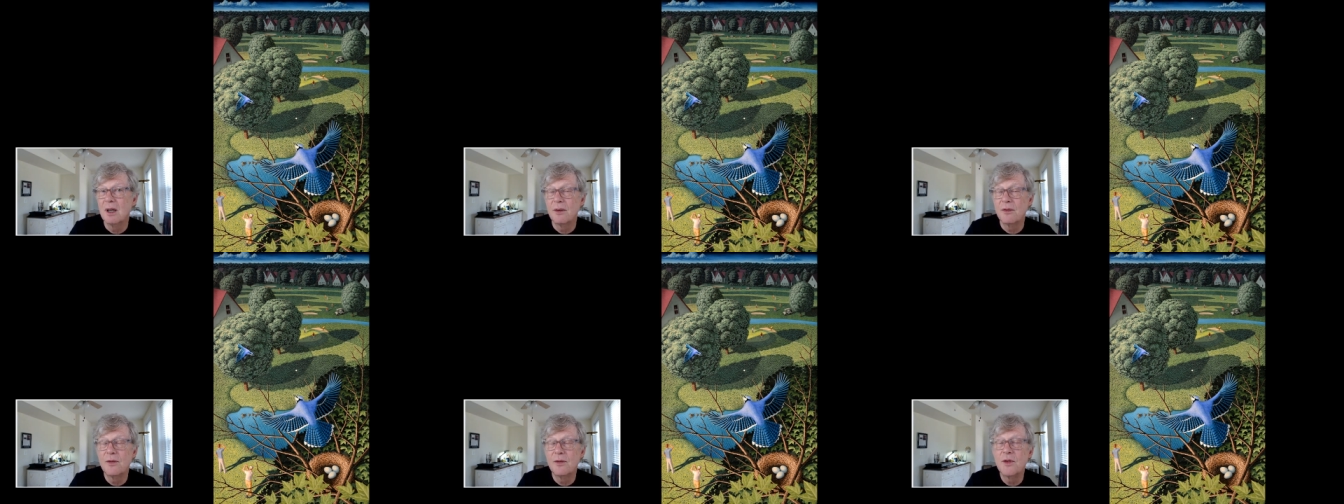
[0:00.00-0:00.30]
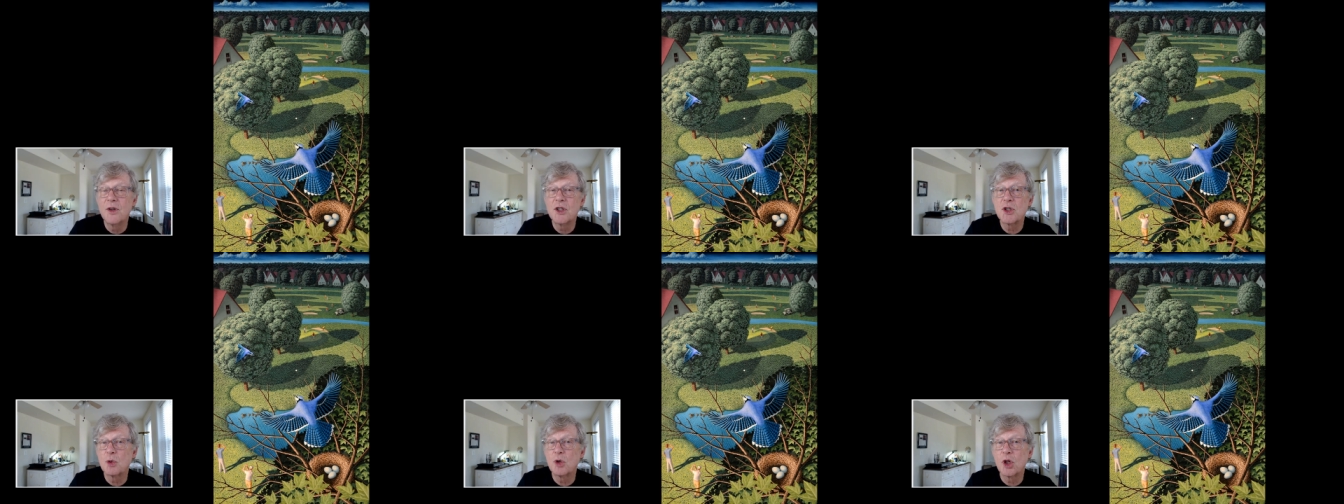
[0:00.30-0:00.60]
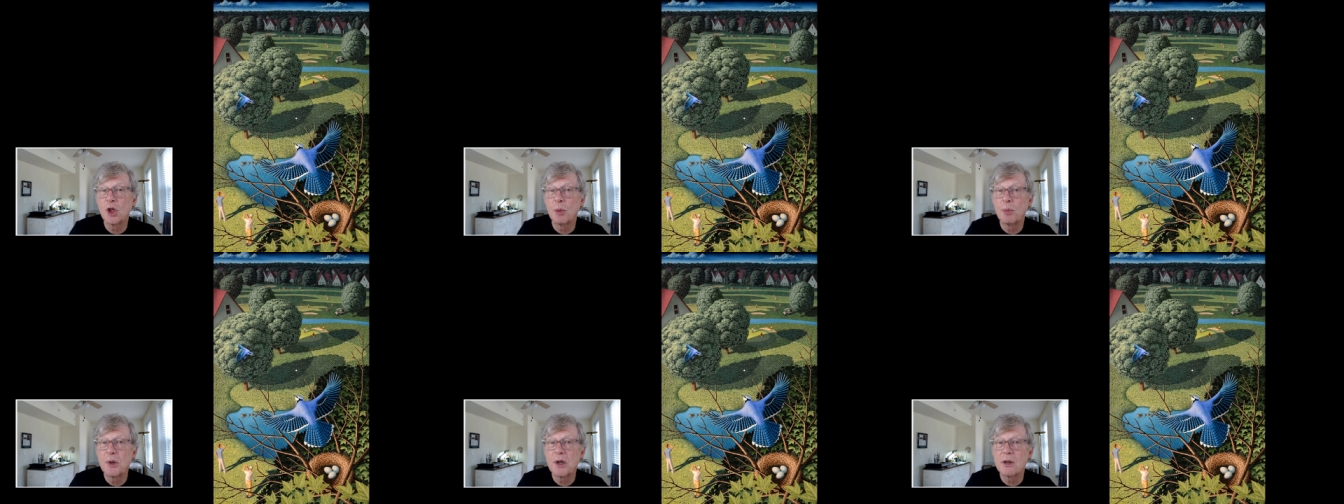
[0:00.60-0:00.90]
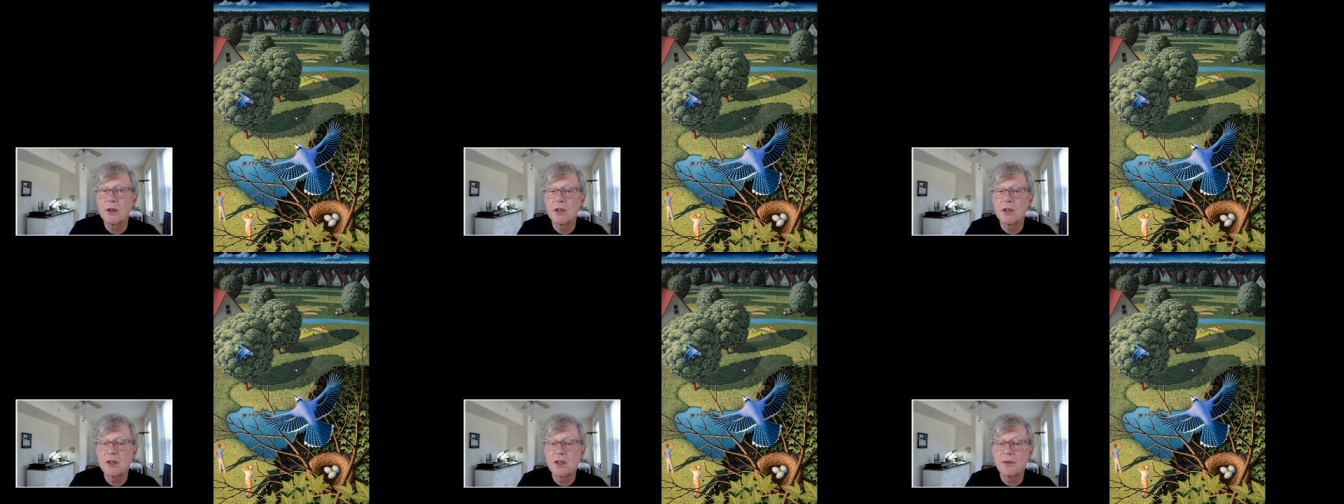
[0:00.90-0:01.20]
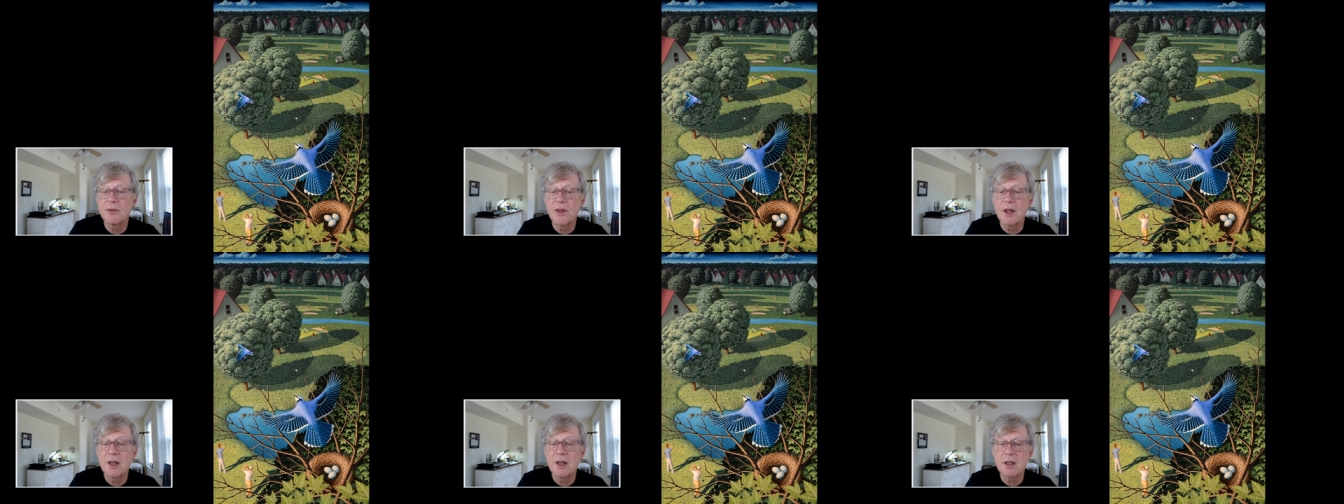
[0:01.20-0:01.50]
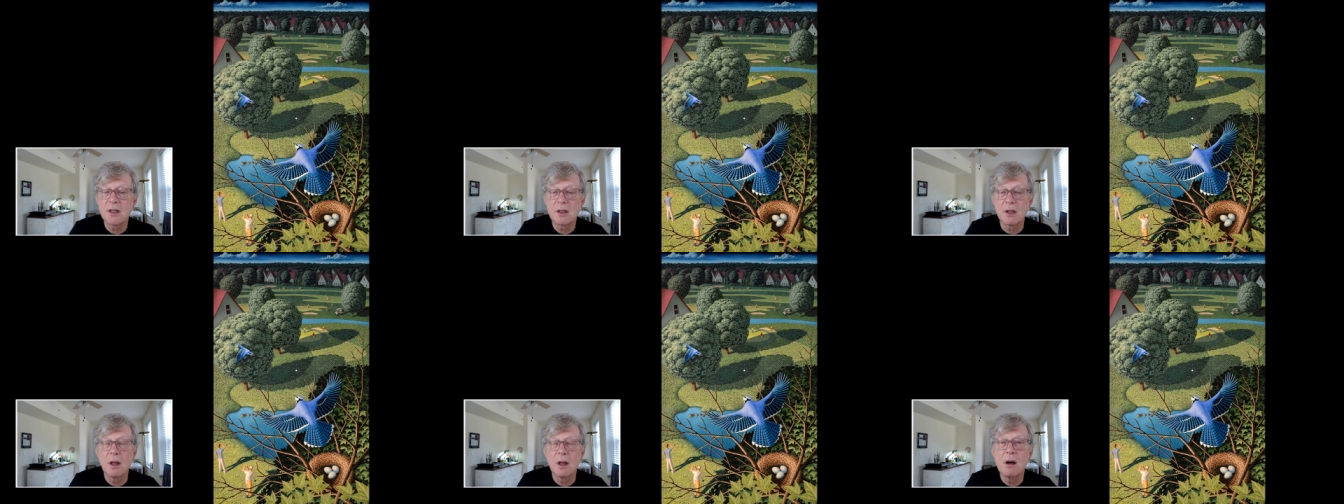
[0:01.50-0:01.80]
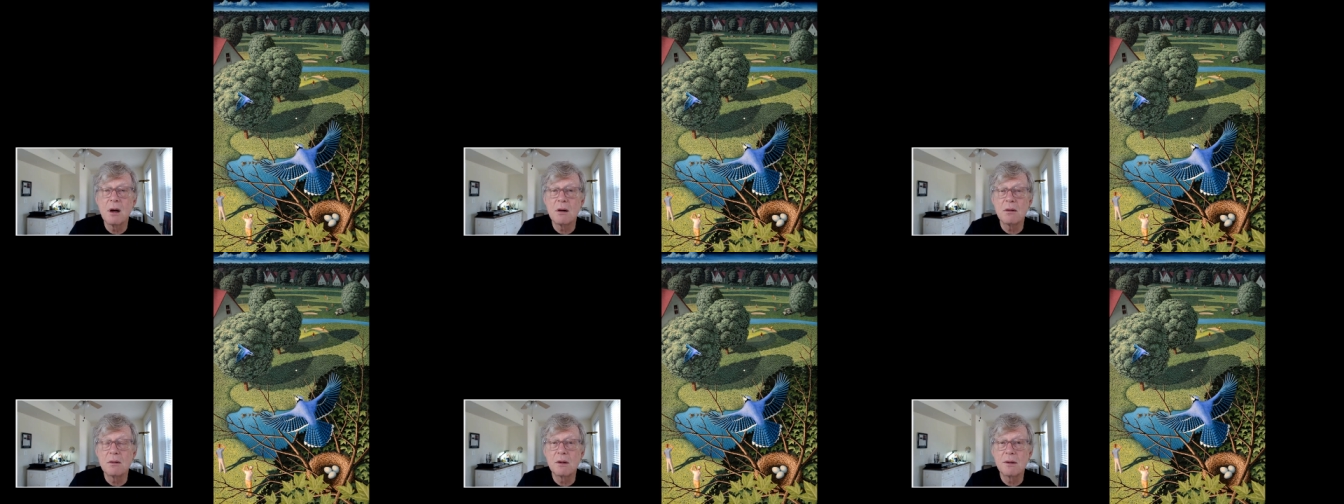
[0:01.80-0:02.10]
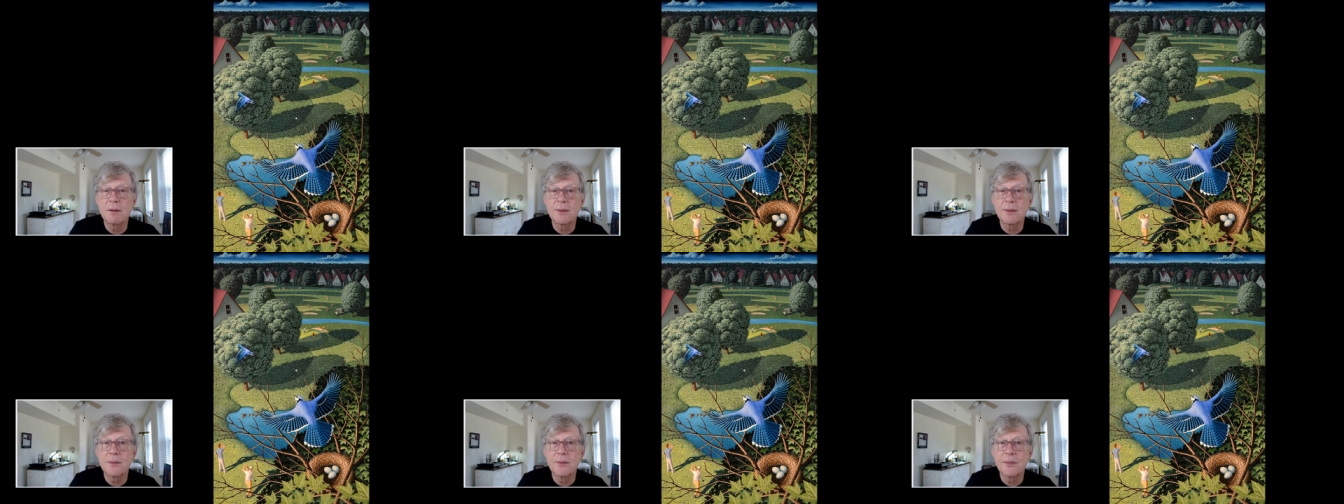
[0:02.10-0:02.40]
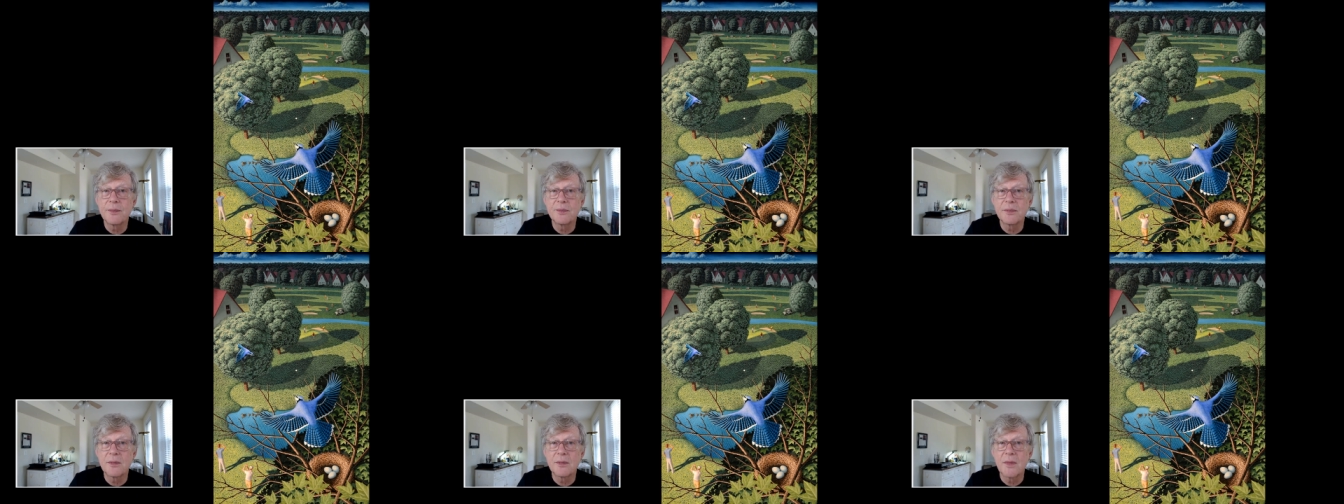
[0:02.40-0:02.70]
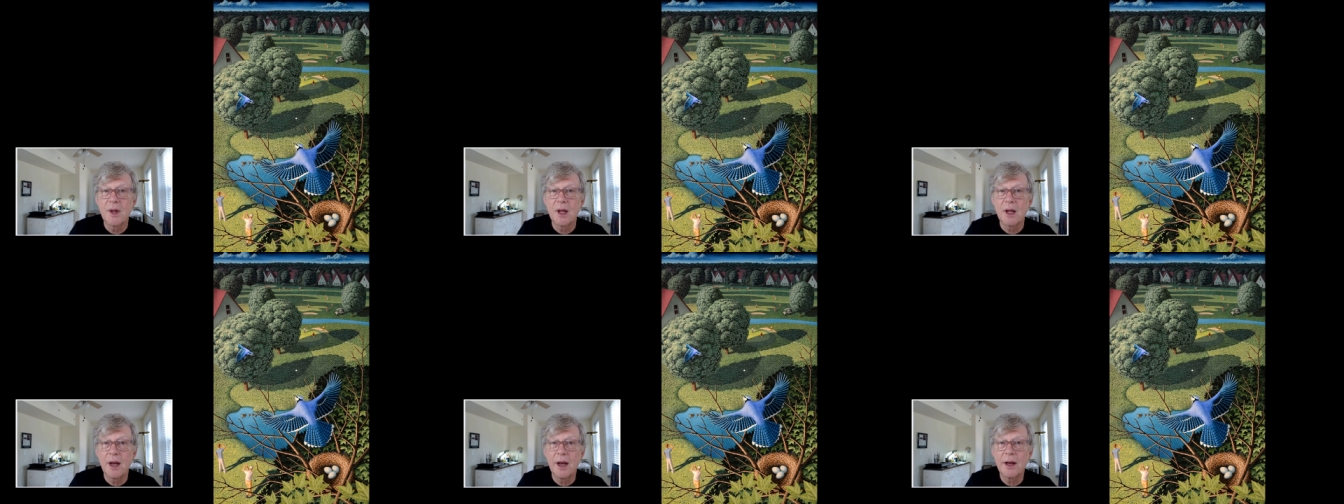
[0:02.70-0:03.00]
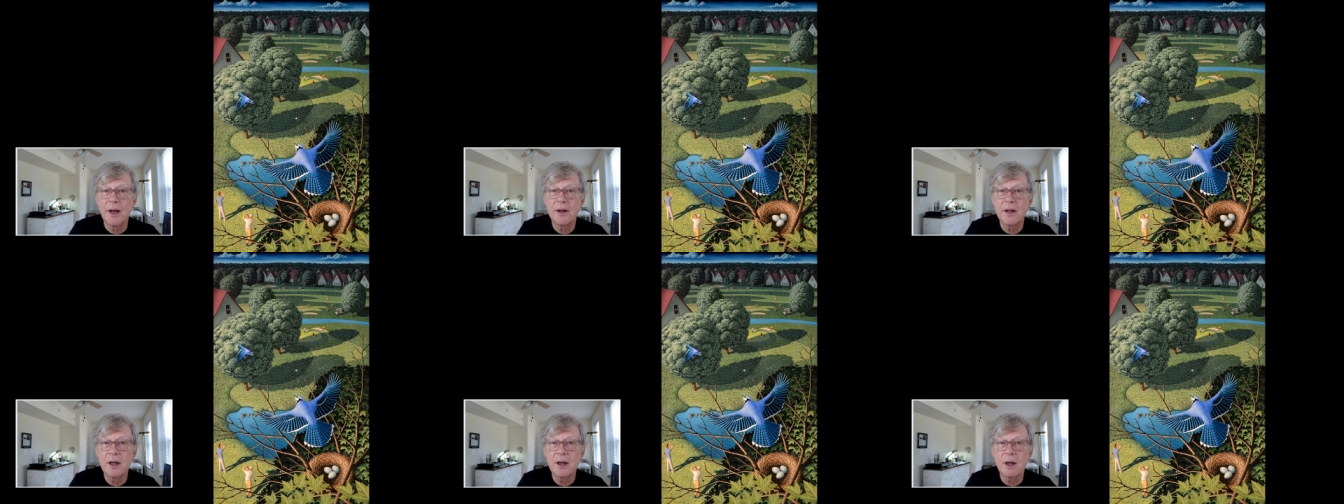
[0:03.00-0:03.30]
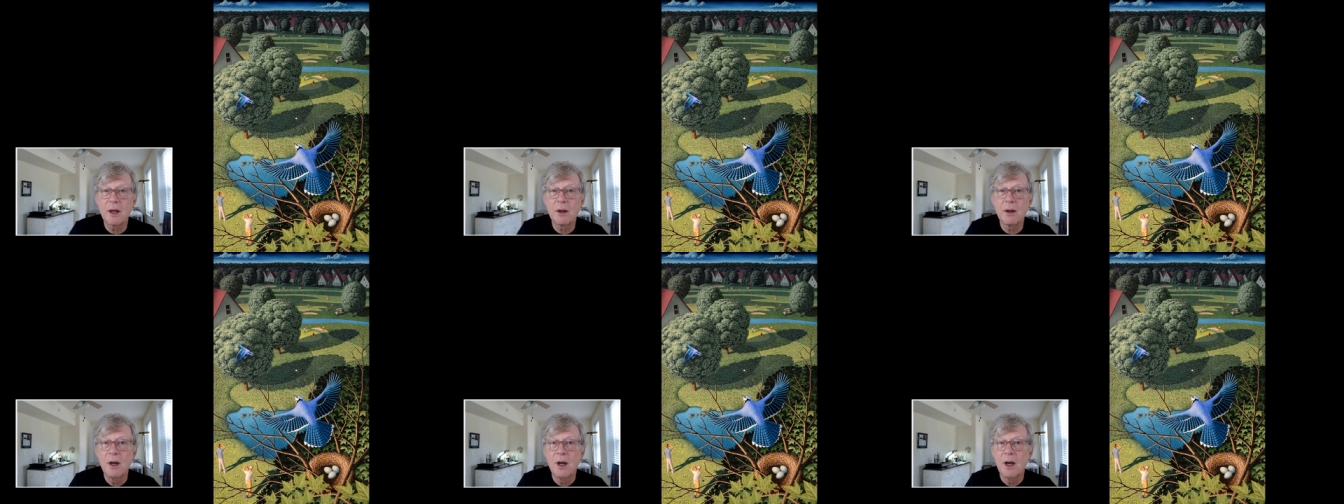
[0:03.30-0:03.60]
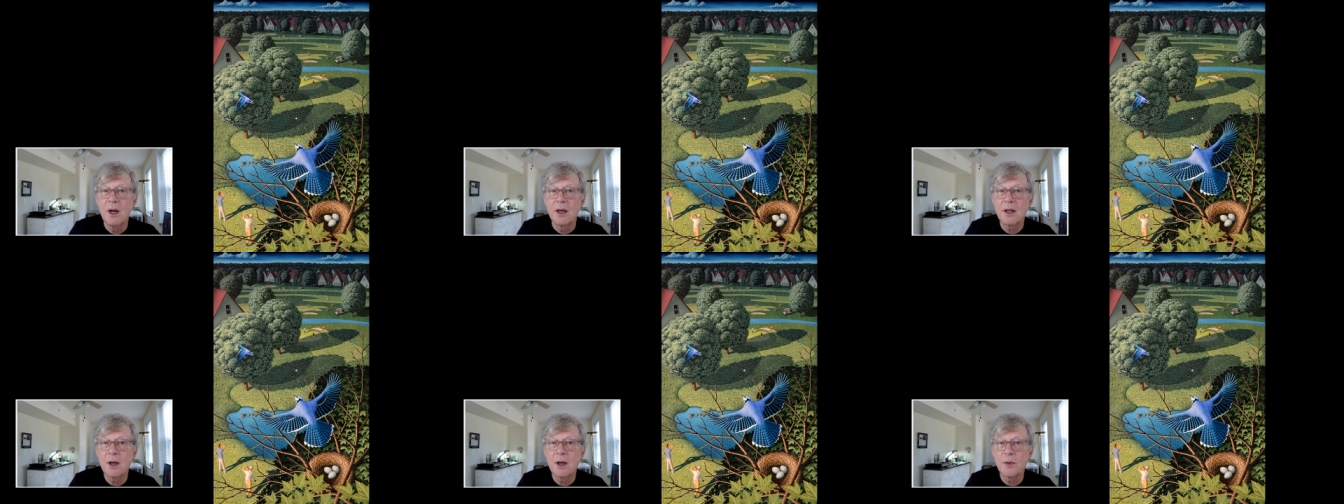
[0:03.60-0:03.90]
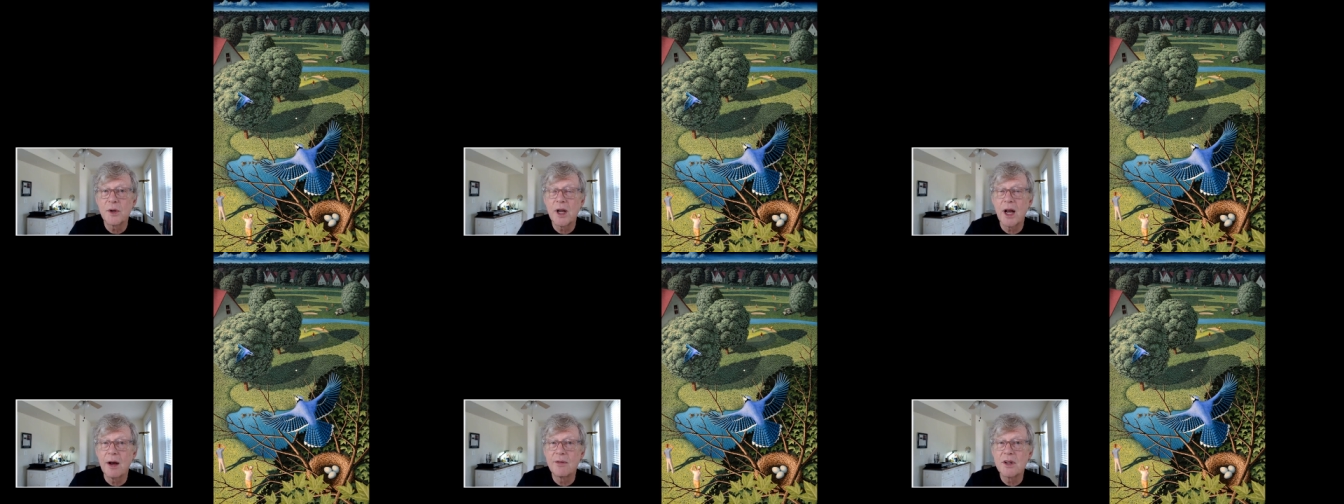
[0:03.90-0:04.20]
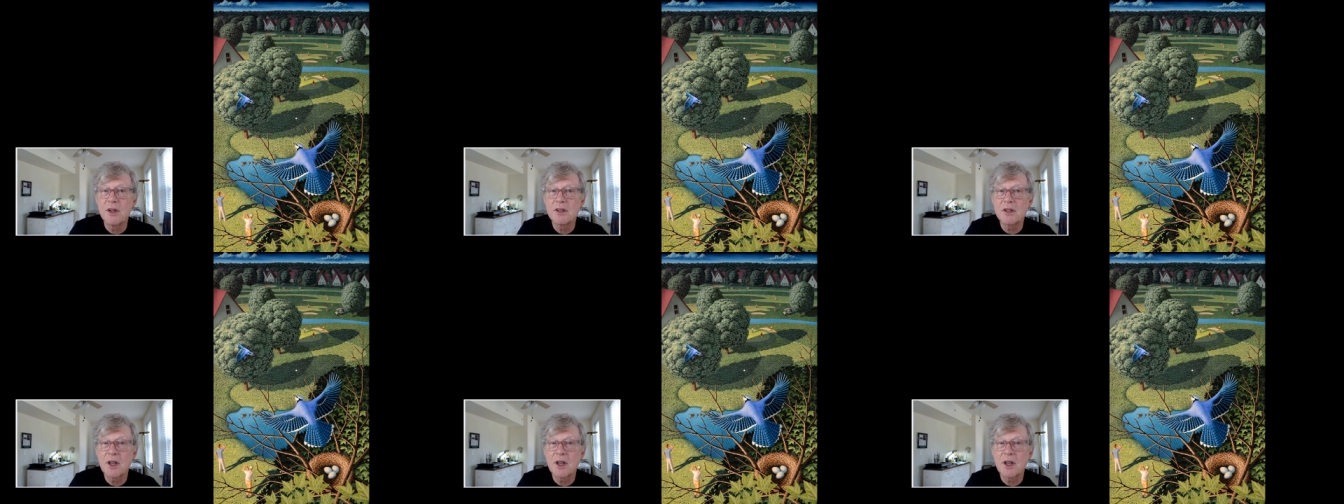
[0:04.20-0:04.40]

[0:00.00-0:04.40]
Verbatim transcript: visual appearance of things alone. And here, you know, we have this